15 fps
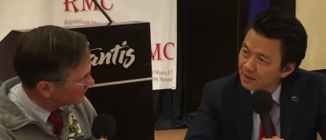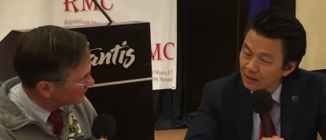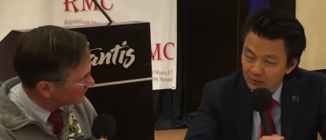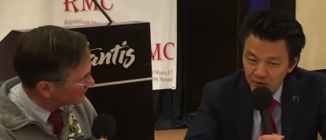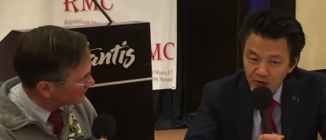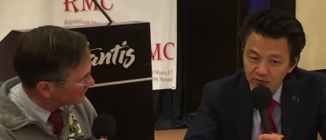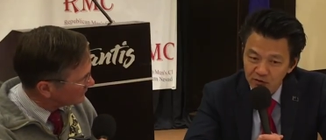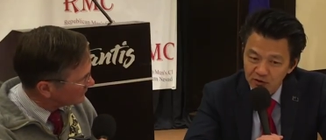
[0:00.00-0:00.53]
Speaker 1: I
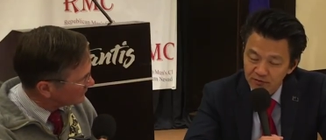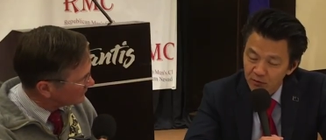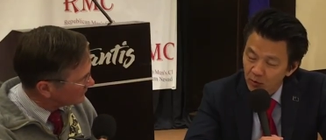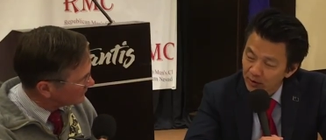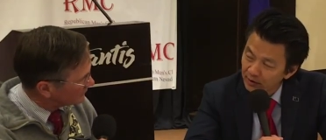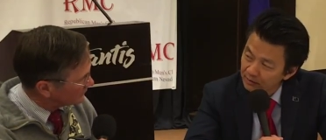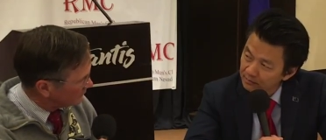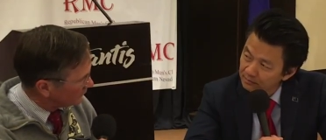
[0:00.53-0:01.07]
oh, the university of
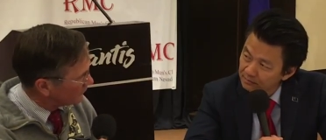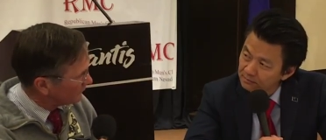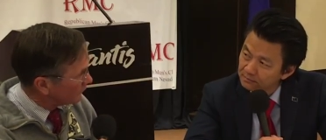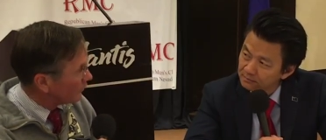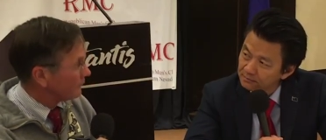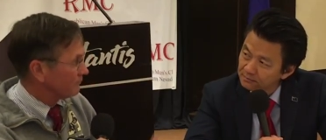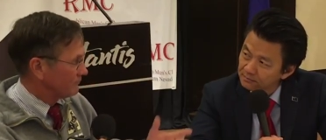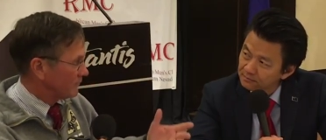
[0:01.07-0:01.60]
hawaii and you,
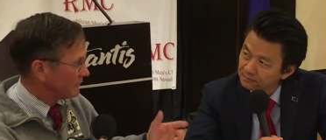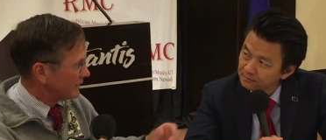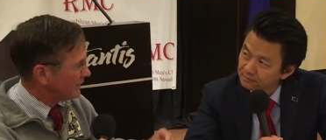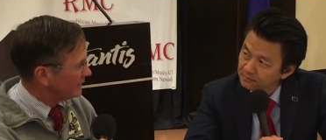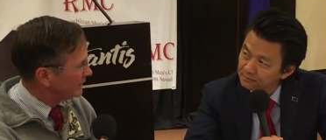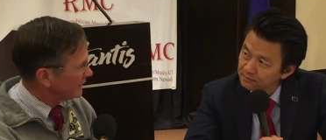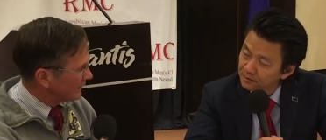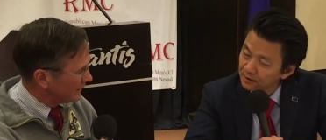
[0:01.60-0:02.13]
oh,
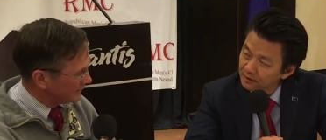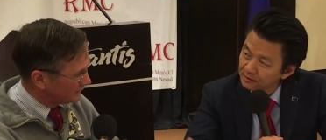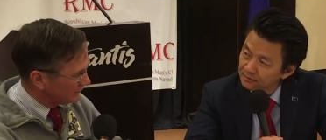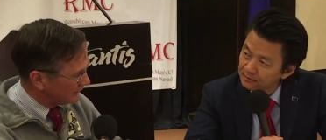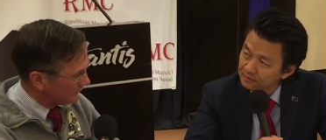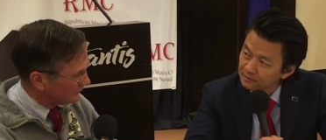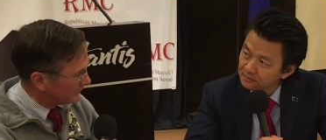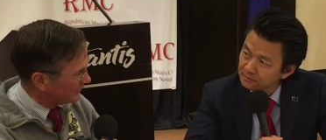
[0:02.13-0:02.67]
okay yeah. and you
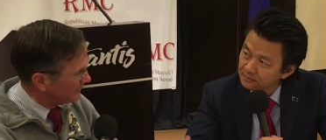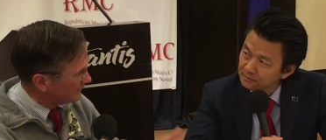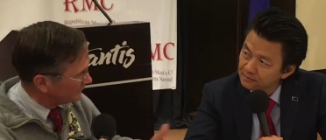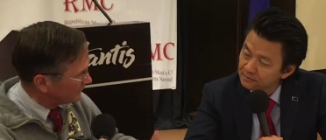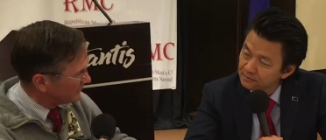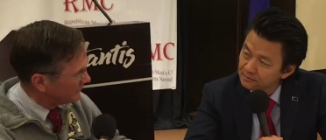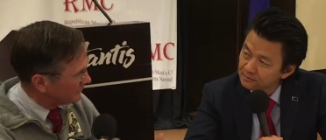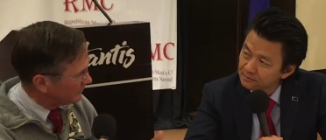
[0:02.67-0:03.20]
left and
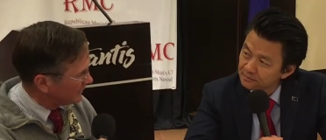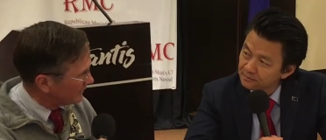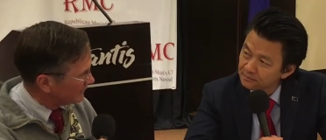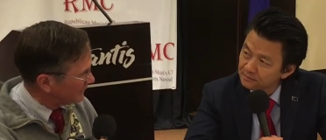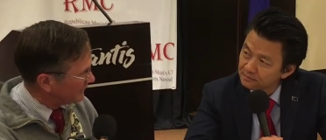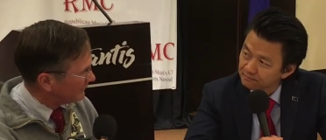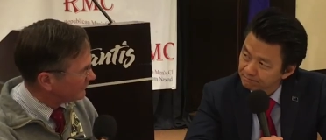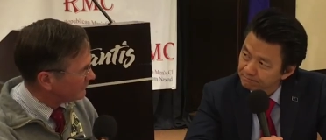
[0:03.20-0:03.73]
to come to
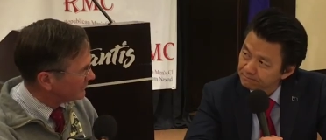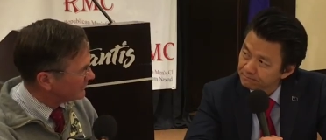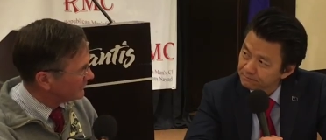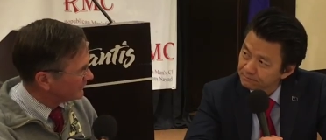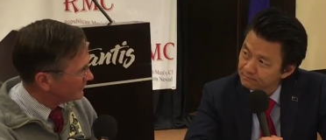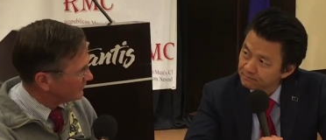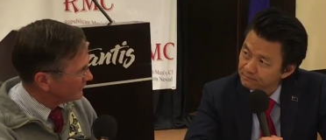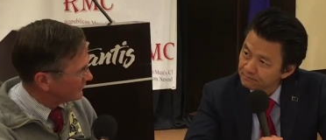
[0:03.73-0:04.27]
mainland that's a big
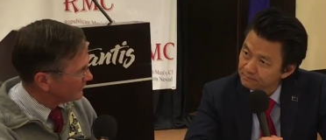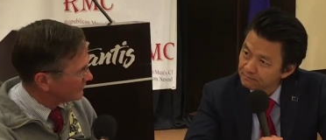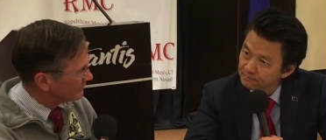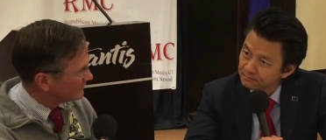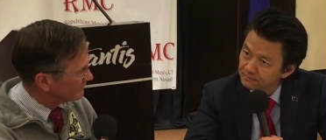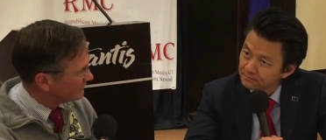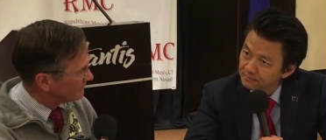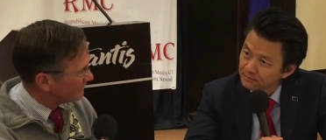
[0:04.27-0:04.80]
decision though
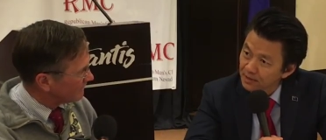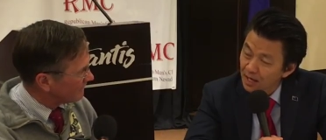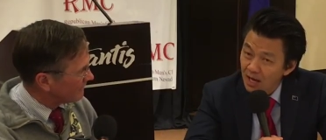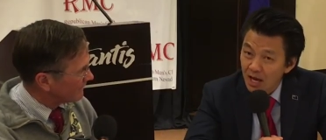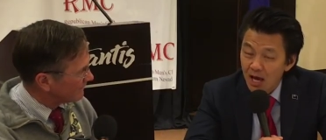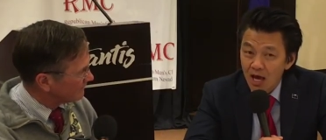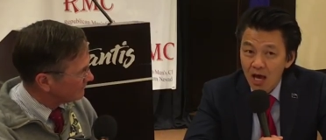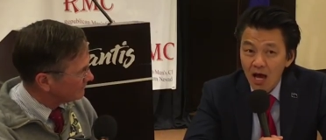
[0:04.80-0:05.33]

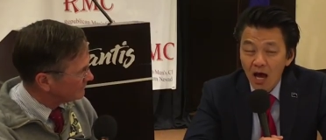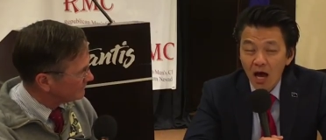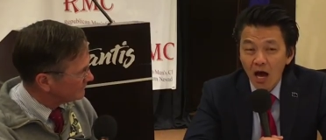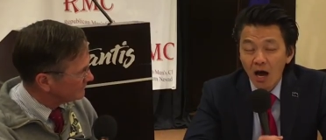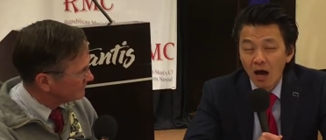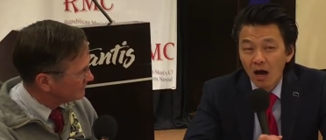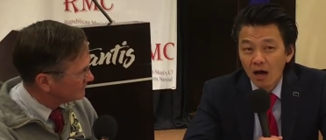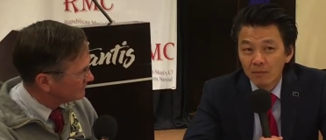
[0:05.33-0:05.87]

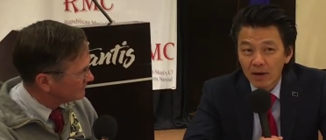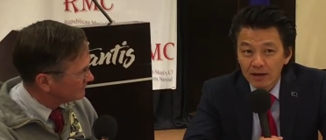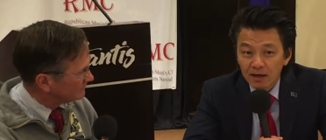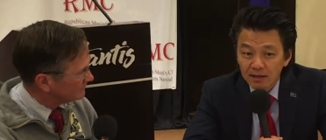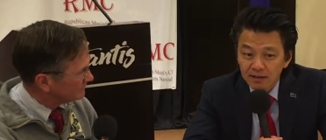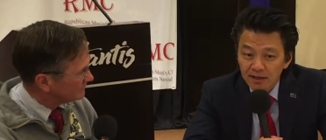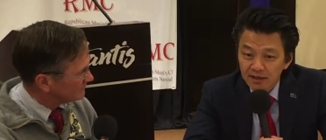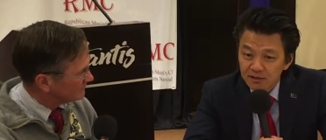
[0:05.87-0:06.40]
Speaker 2: um, I,
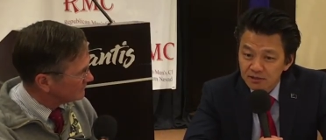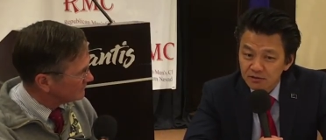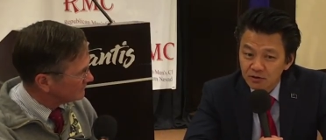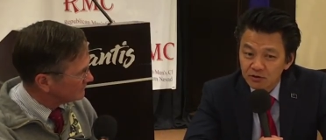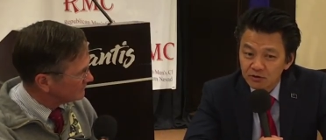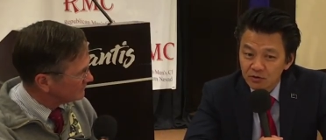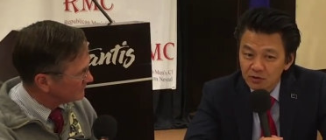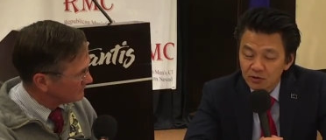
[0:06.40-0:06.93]
I, guess you
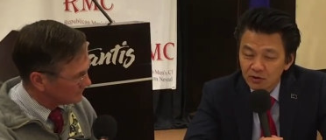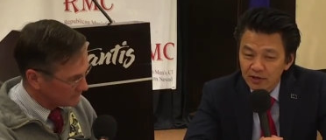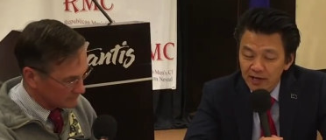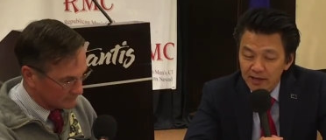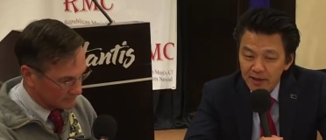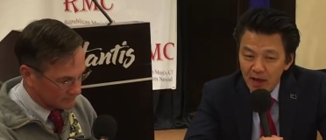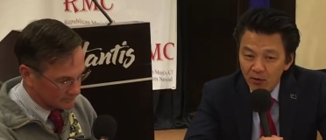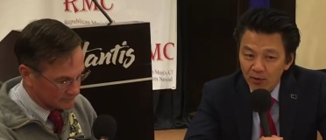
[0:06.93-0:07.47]
you could
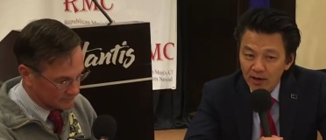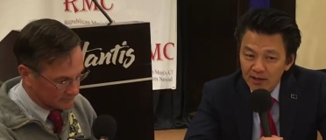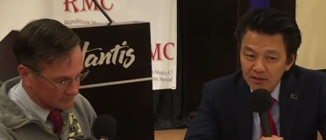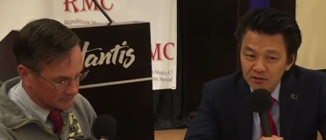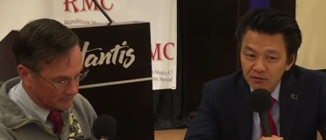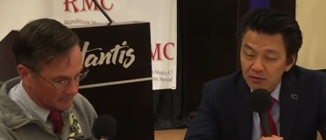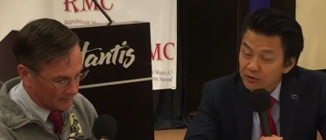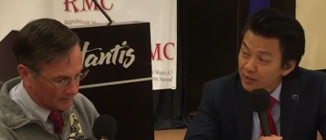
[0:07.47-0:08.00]
look at it that way. I
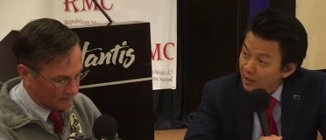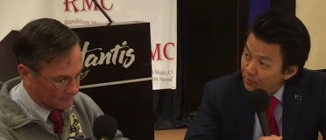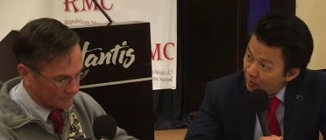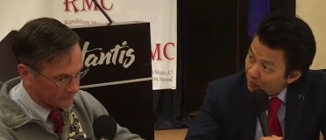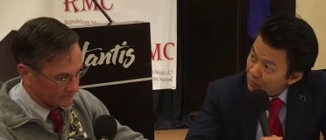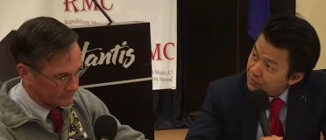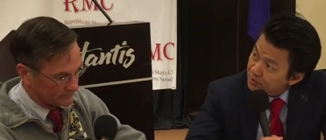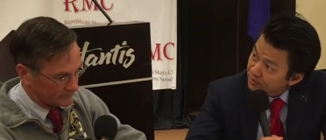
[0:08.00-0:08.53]
guess you're a young
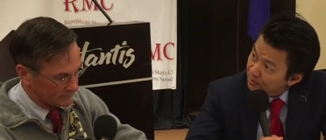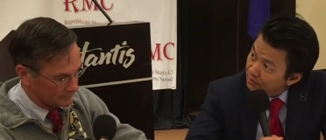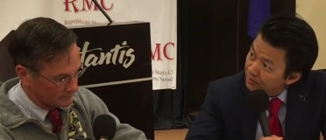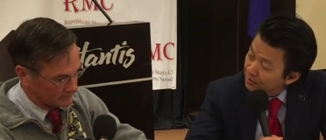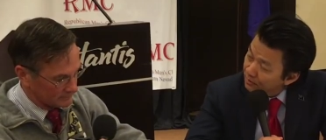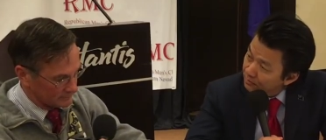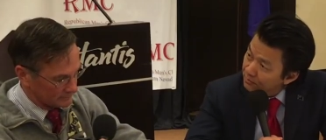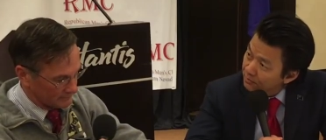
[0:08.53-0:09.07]
person, though.
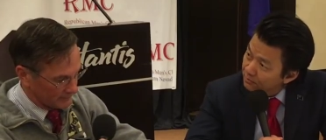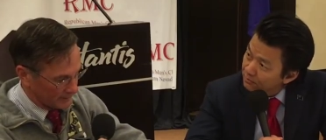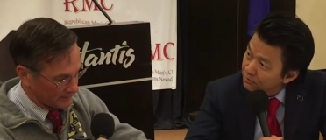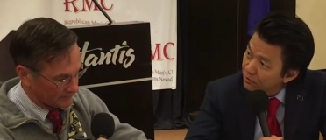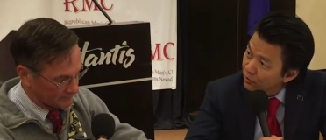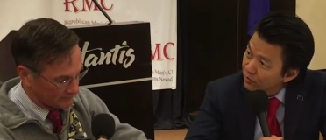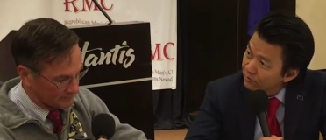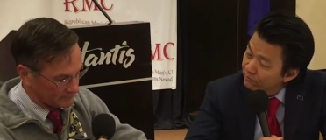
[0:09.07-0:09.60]
You know, you yeah.
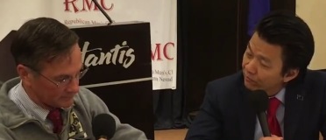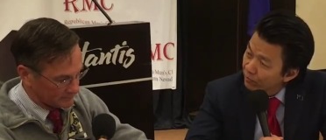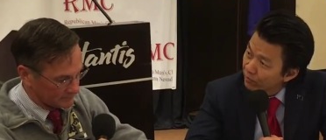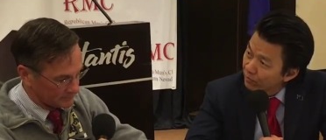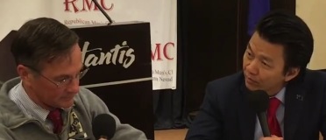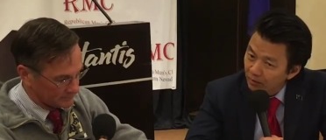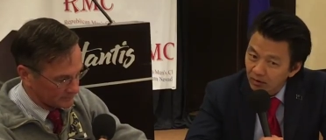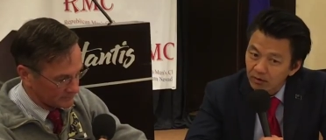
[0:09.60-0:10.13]
you're looking
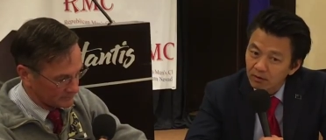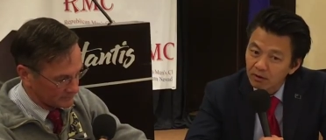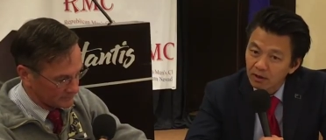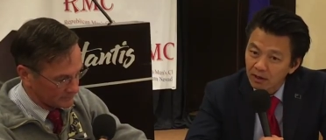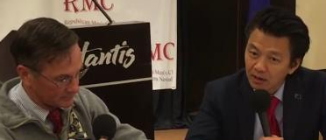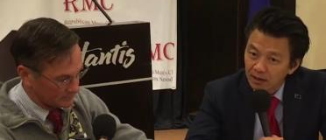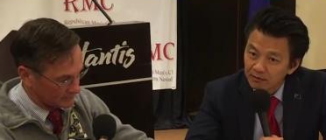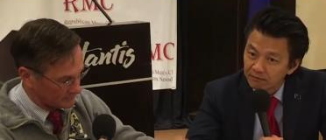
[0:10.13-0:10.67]
for
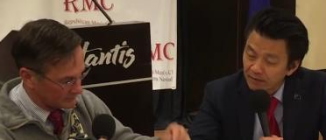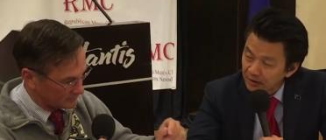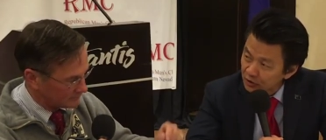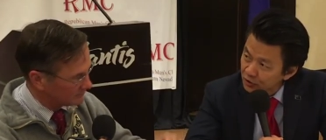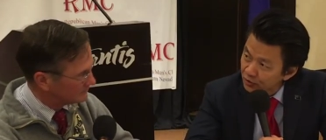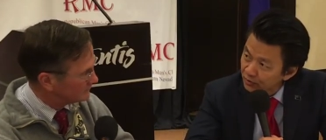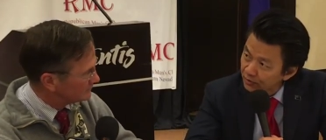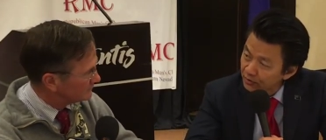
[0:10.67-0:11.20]
uh,
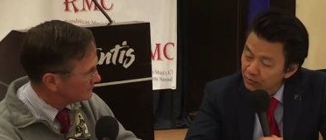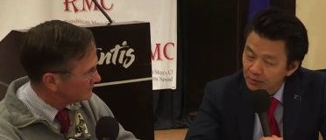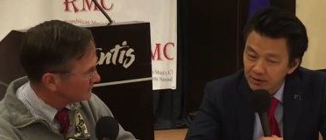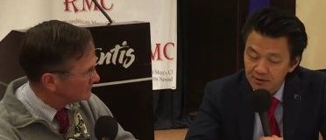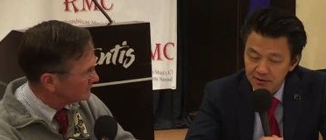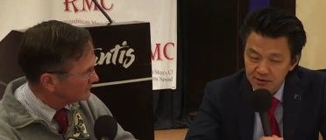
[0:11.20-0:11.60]
adventure. You want to